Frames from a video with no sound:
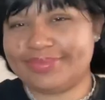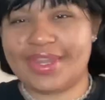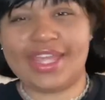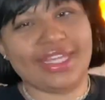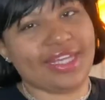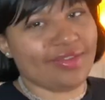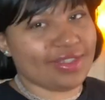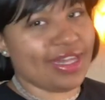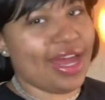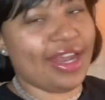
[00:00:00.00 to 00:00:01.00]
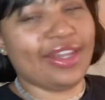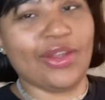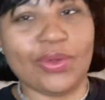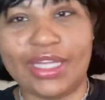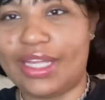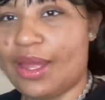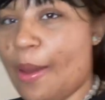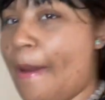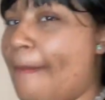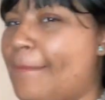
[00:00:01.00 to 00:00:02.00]
it gives that low-key.
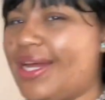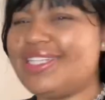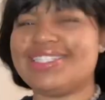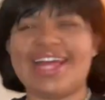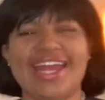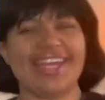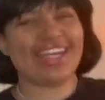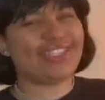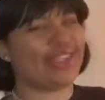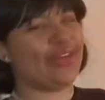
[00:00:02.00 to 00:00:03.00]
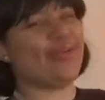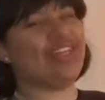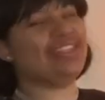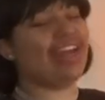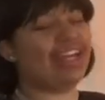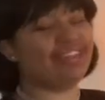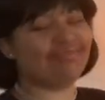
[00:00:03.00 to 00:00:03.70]
But it's like, it's cute, it's like